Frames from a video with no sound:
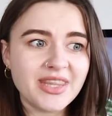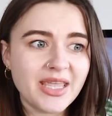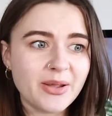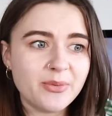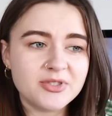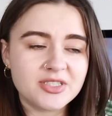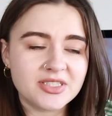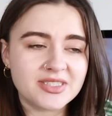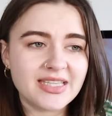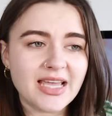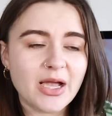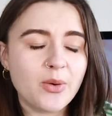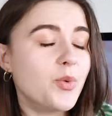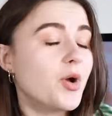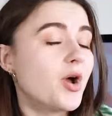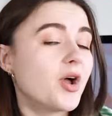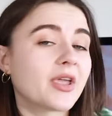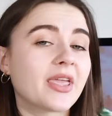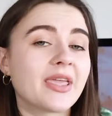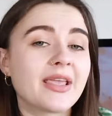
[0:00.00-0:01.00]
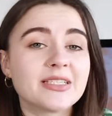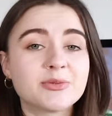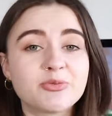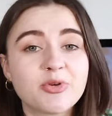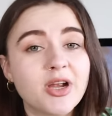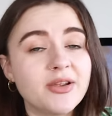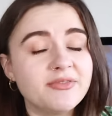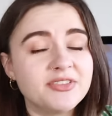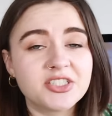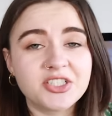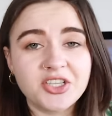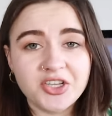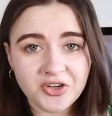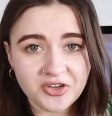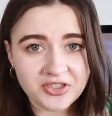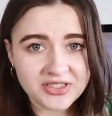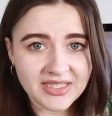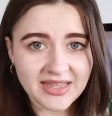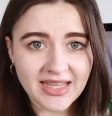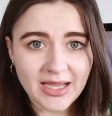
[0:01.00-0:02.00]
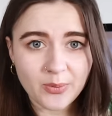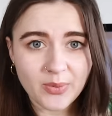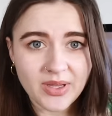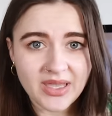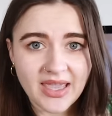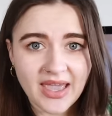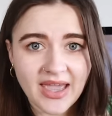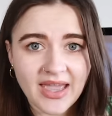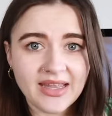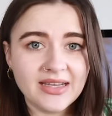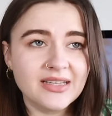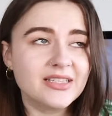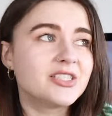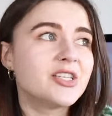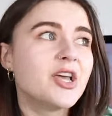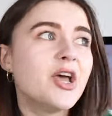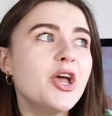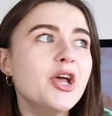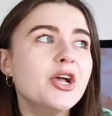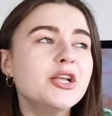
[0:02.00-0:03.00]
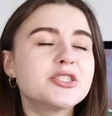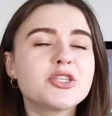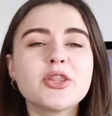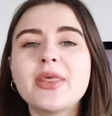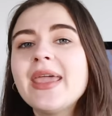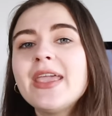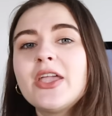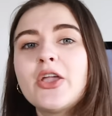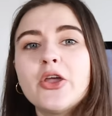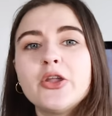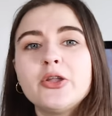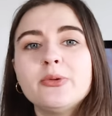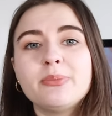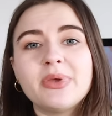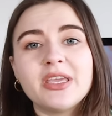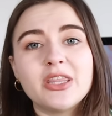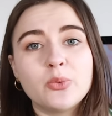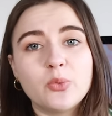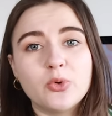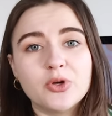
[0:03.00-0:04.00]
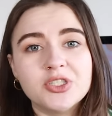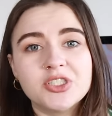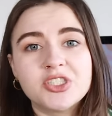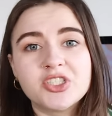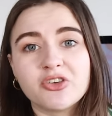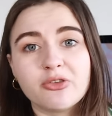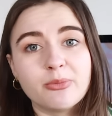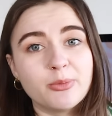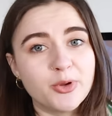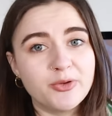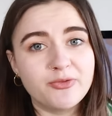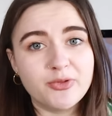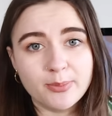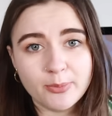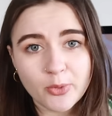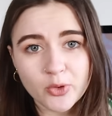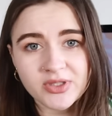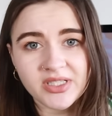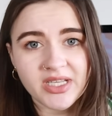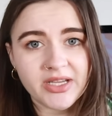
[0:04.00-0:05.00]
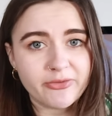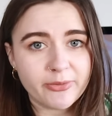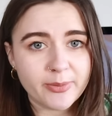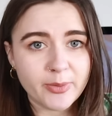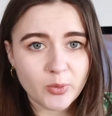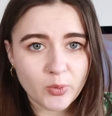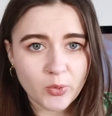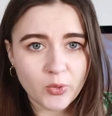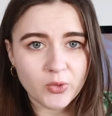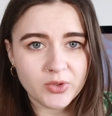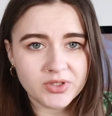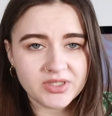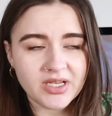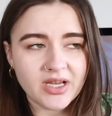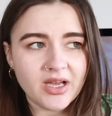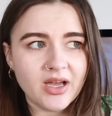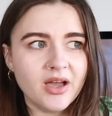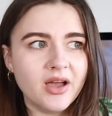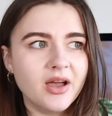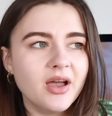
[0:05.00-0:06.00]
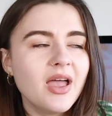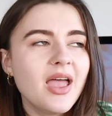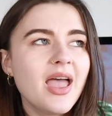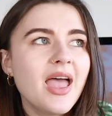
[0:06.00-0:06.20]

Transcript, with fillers: They were just there working as private security that weekend, so they couldn't be the ones to remove the body from the water.